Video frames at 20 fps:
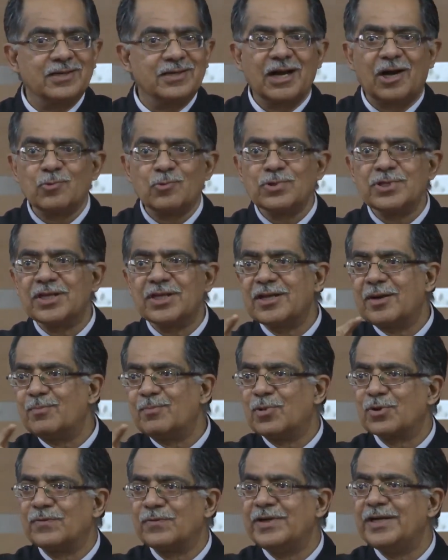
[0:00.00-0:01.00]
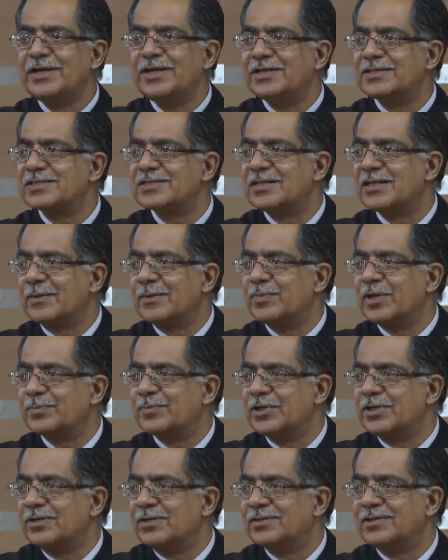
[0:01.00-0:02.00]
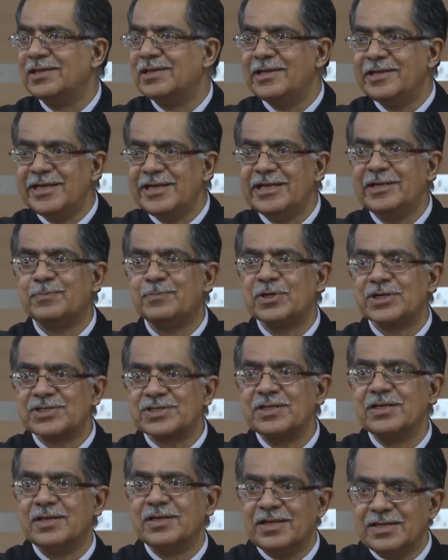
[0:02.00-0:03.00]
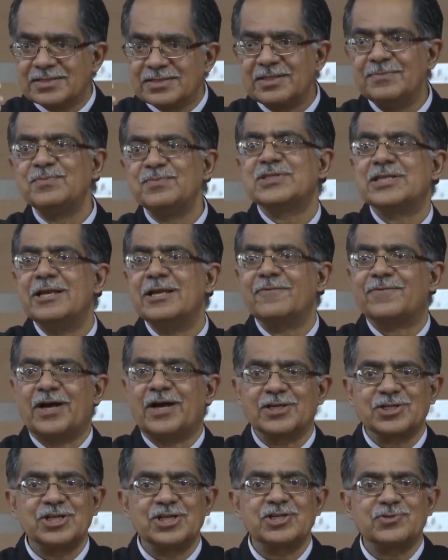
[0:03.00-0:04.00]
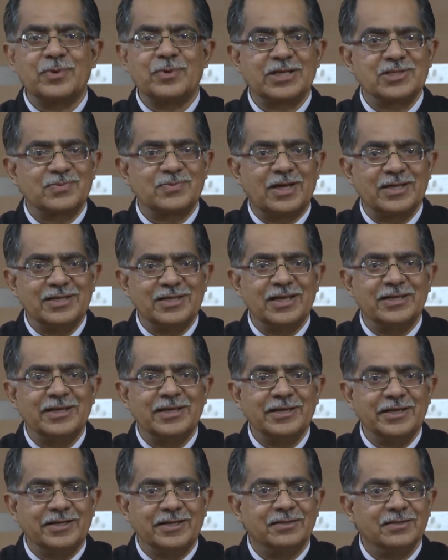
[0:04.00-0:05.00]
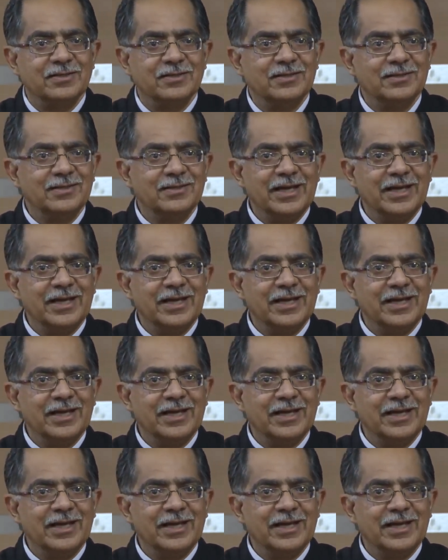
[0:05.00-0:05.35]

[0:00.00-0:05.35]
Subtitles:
Count the number of Indians in that paper. The lead person is himself Ashish Vaswani, an Indian.